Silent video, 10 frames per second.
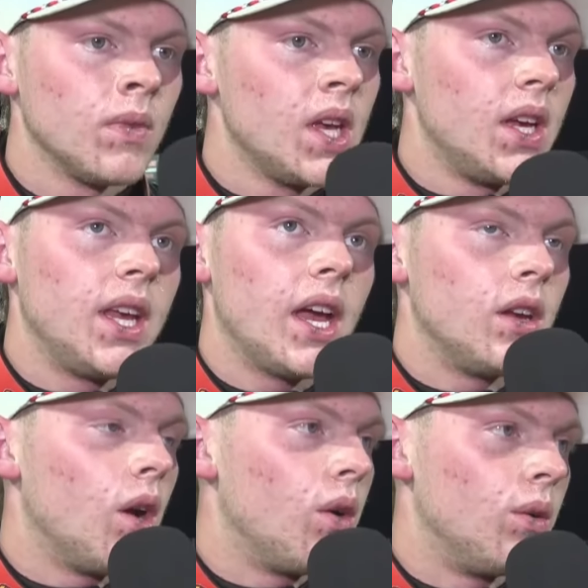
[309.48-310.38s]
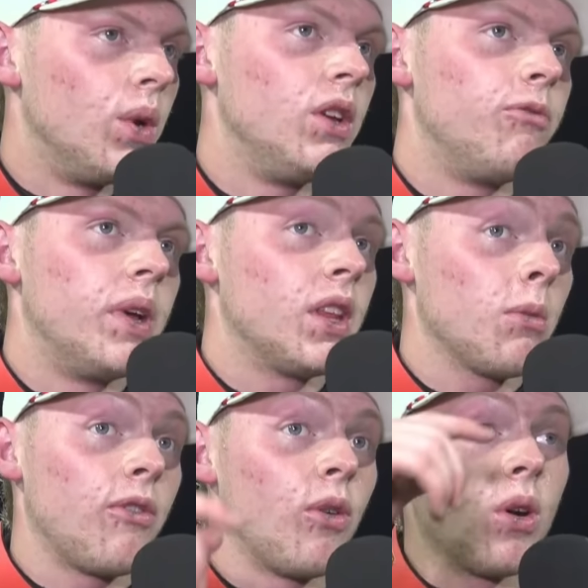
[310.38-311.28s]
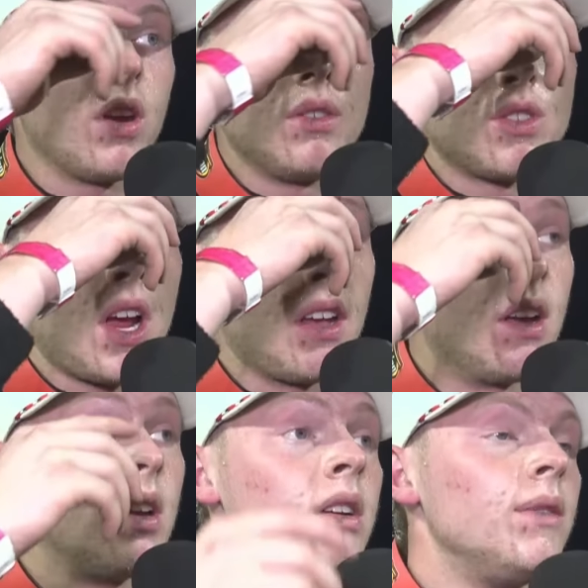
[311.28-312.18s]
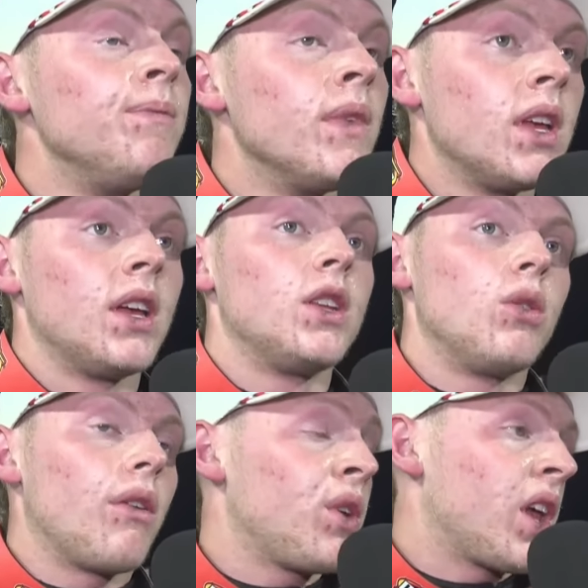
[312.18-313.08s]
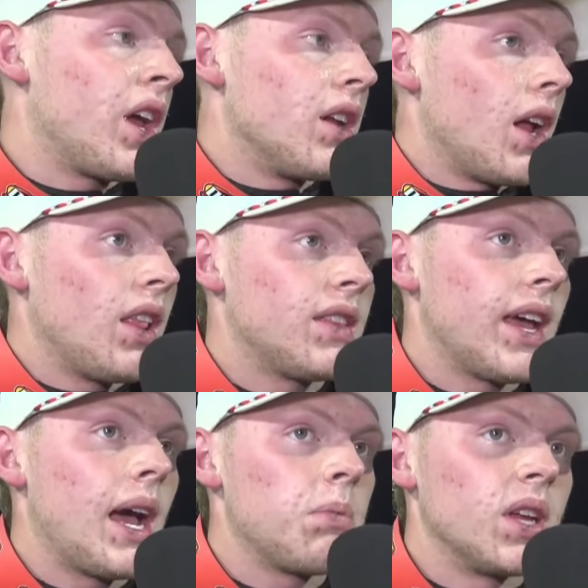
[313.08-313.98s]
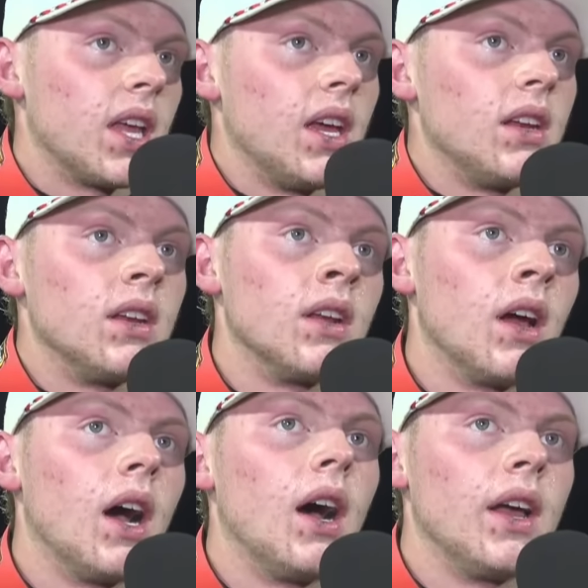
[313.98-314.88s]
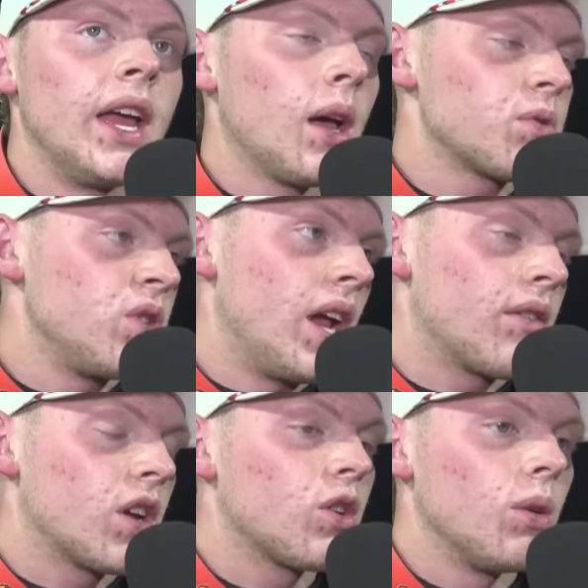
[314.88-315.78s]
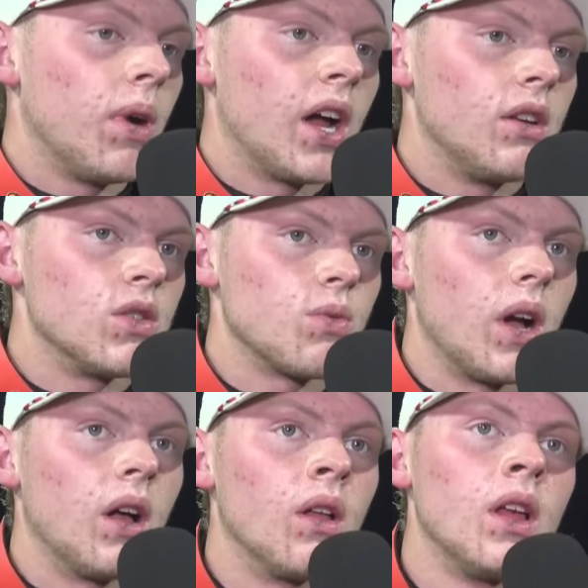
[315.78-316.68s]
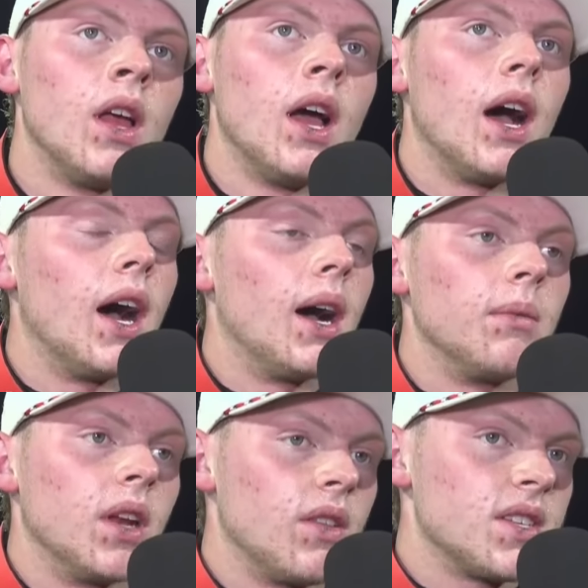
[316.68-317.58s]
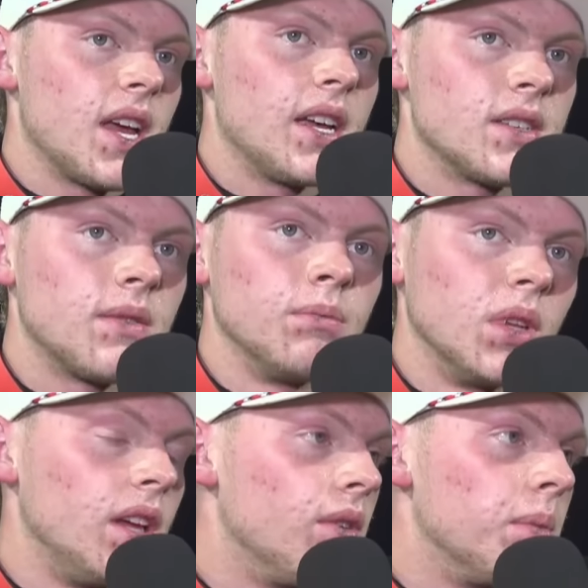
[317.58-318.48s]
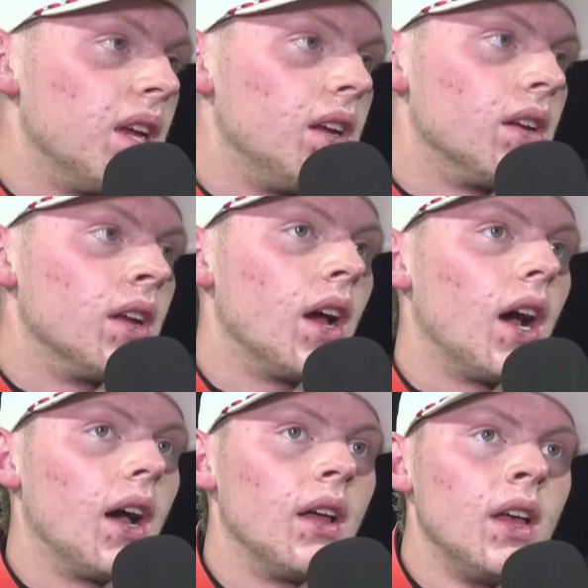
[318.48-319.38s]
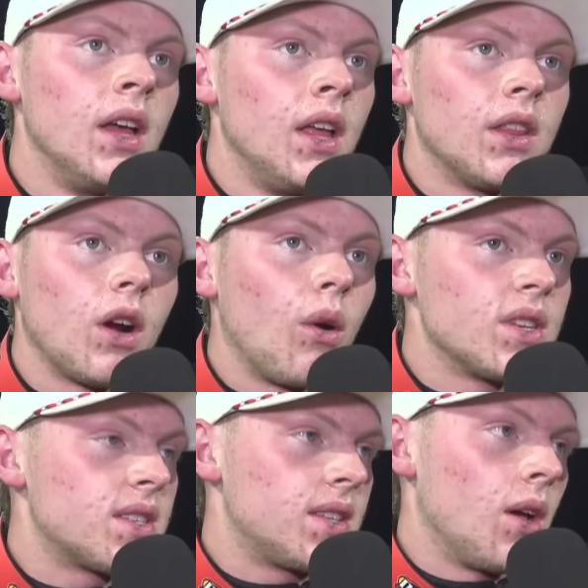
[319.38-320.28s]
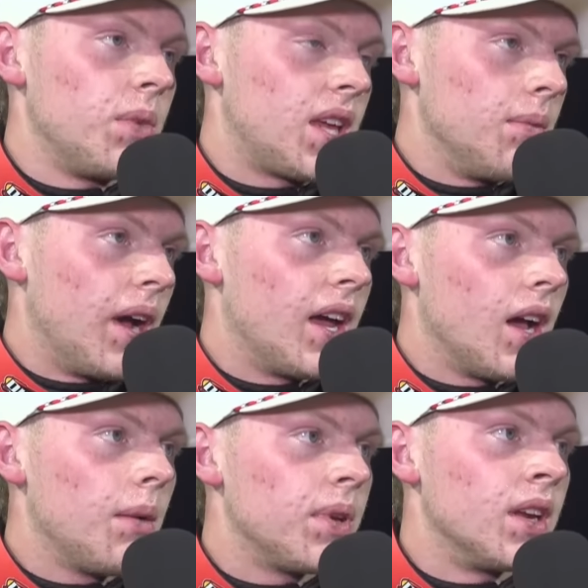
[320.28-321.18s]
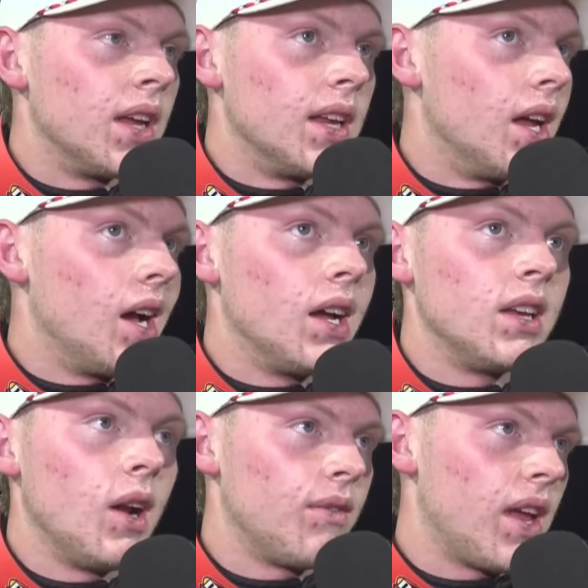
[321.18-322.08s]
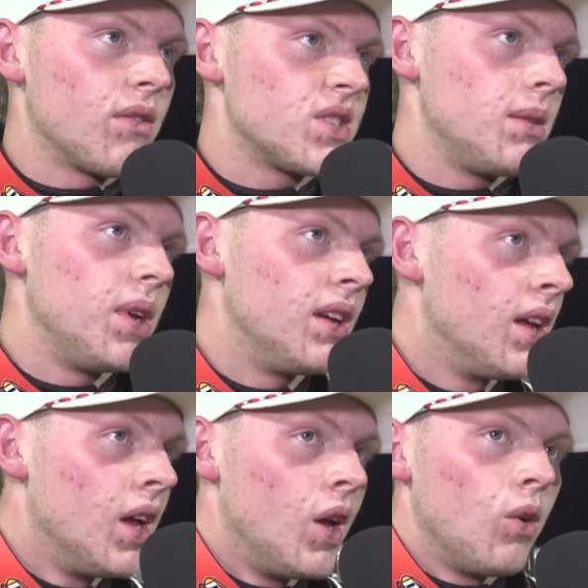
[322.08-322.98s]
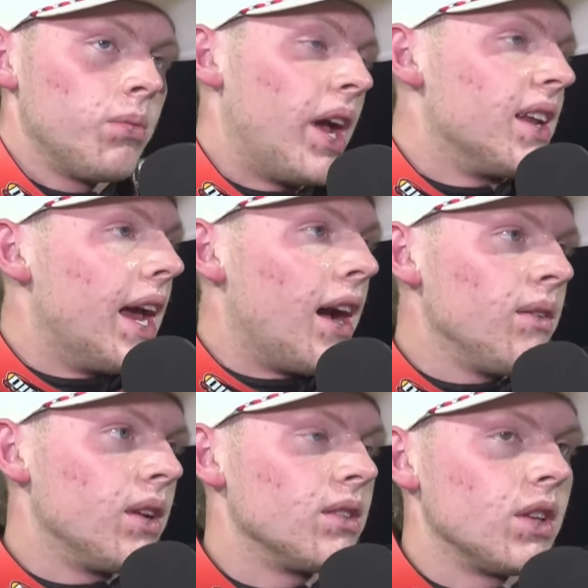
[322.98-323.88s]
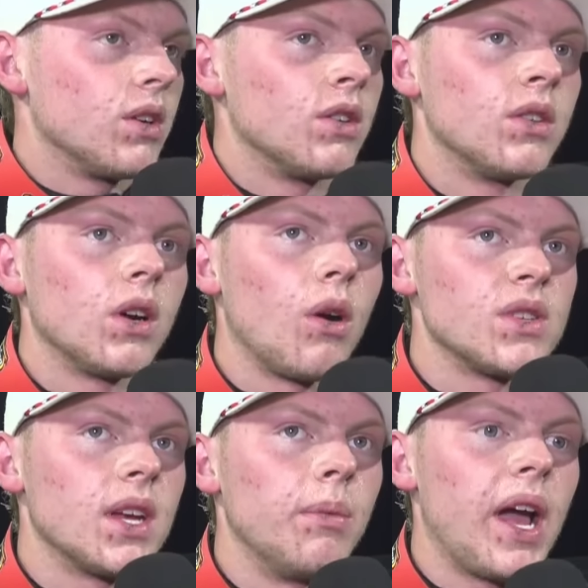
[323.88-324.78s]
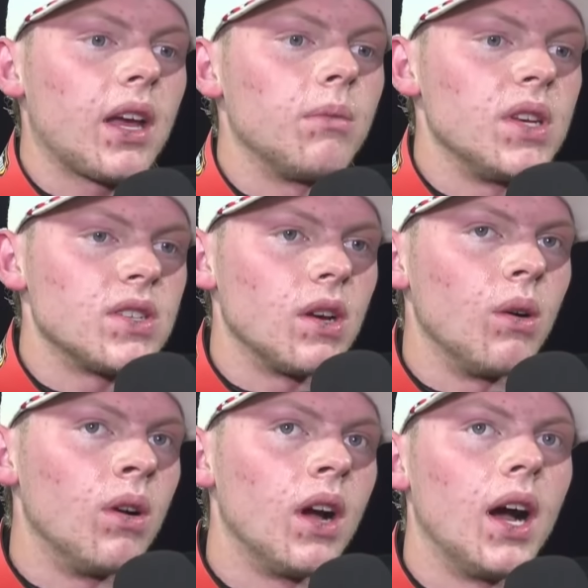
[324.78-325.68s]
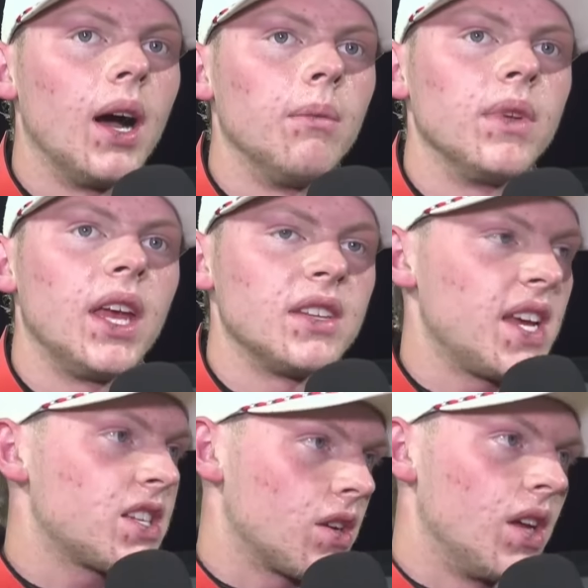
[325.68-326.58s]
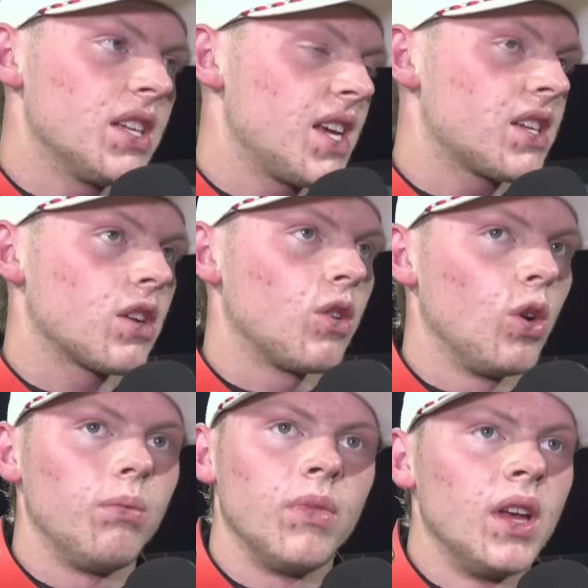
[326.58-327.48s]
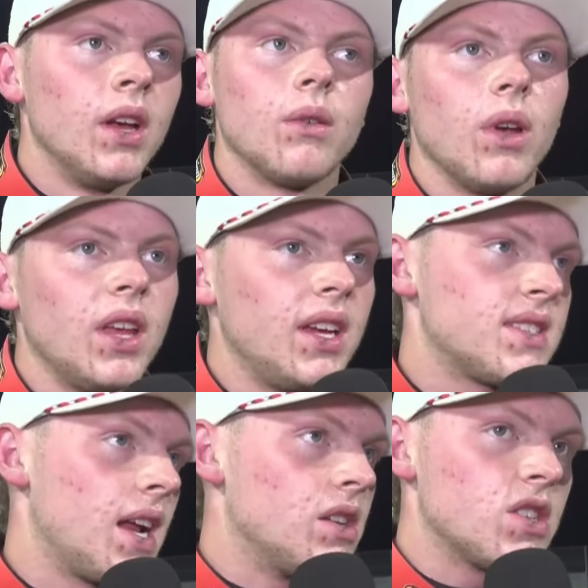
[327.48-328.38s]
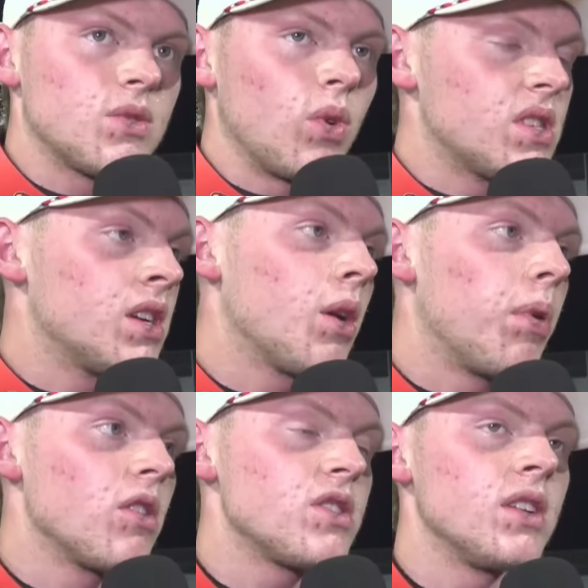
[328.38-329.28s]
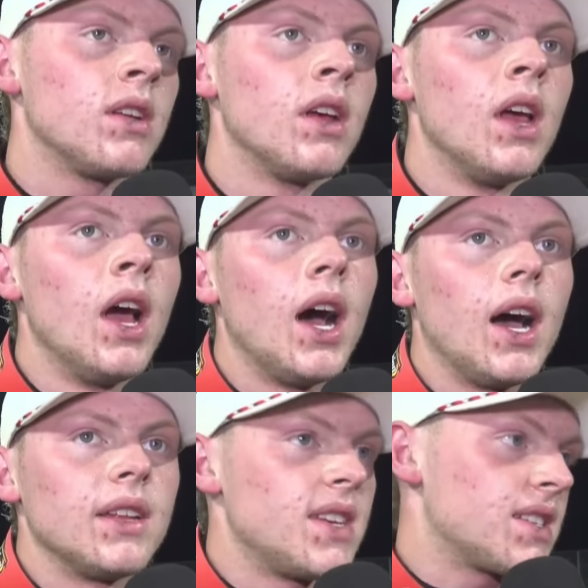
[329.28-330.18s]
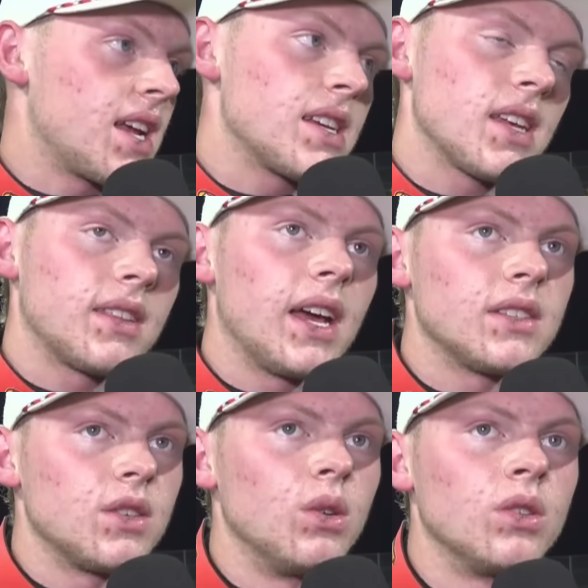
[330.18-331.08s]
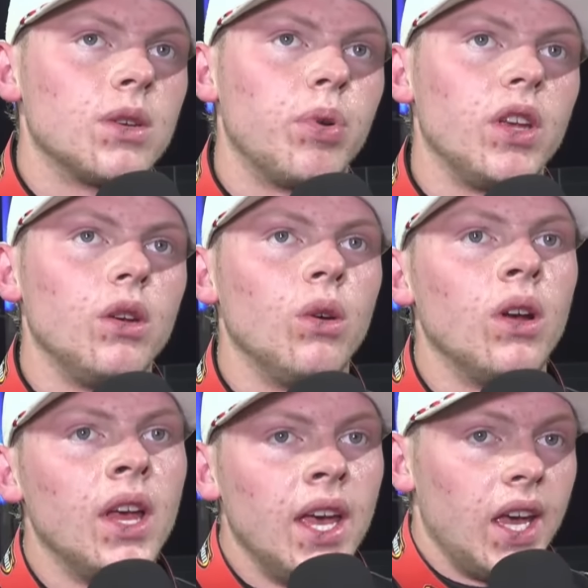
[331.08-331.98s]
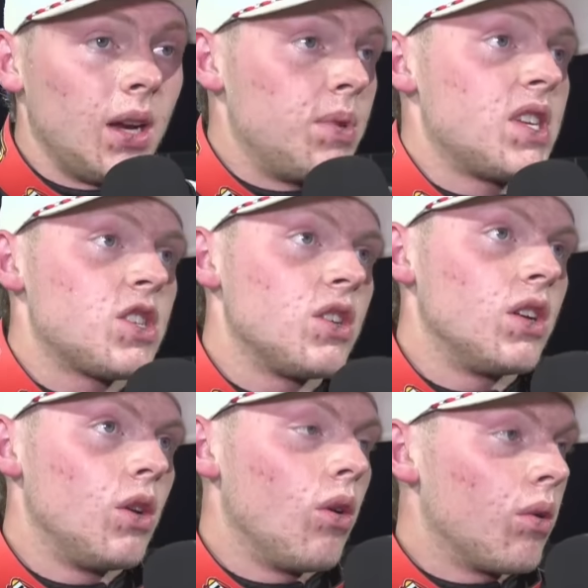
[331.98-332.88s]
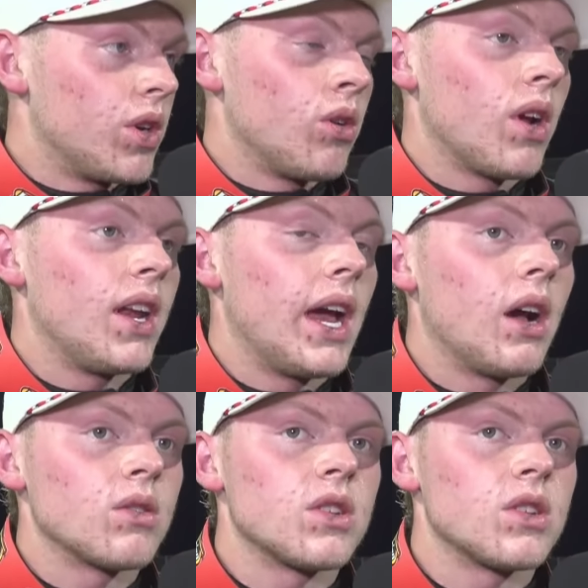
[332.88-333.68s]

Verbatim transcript: Yeah, you know, when you've been there before, you try to do whatever you can and not let that happen again. And uh, it helps when you have a good group behind you as well. Um, you know, these guys believe in me, and uh, they're always telling me to keep my head up. And, and uh, you know, if they ever see me with my head down, they're, they're, they're always there backing me. So, um, yeah, it takes a, it takes a group, really. It's not just one single person. Uh, it takes guys like that to, to put you in a position to do what we're doing right now.